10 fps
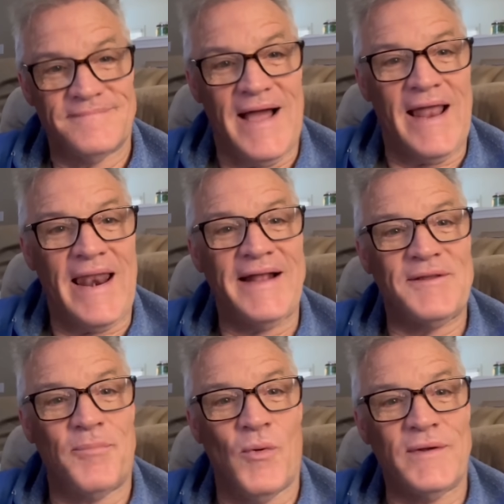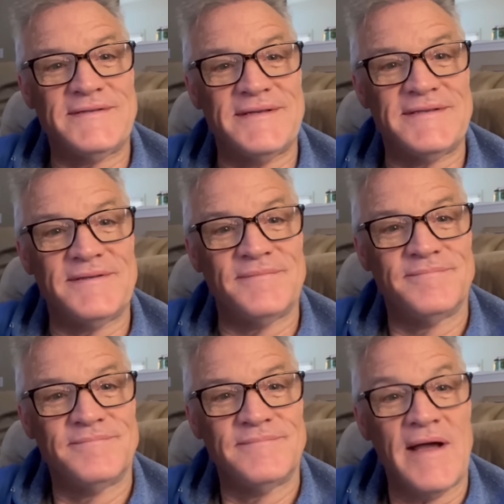I like the point system.
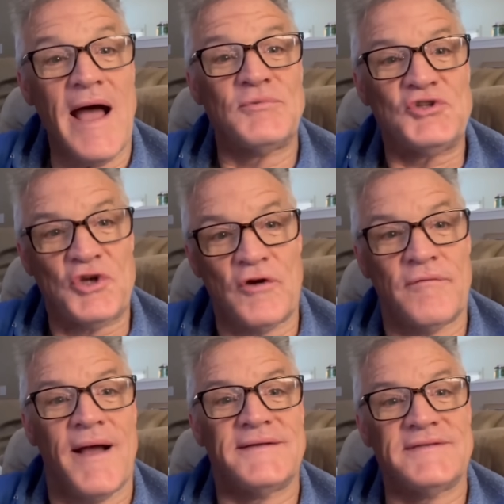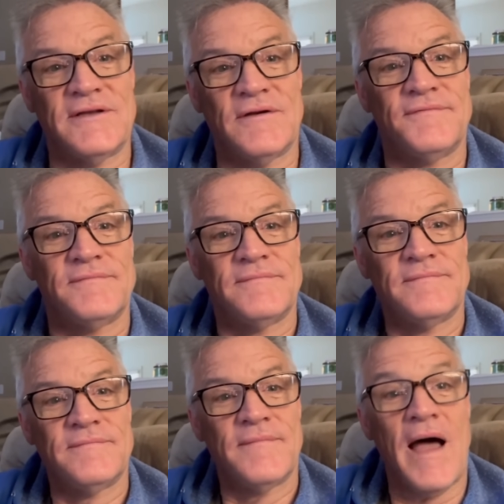I'm sure of myself.
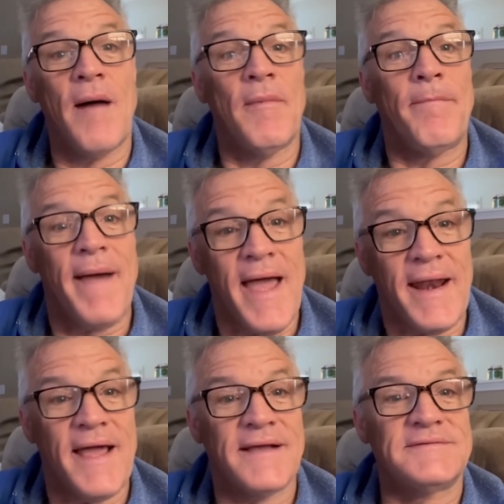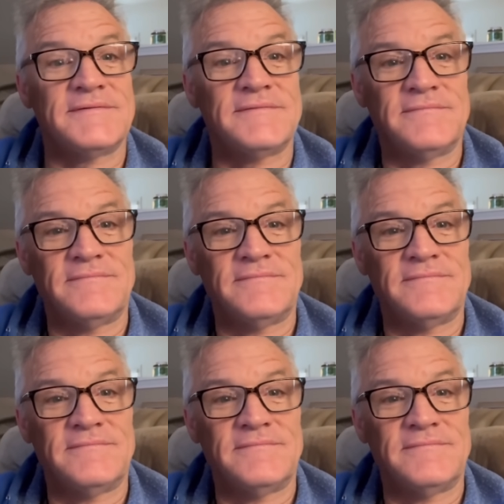I'm a badass.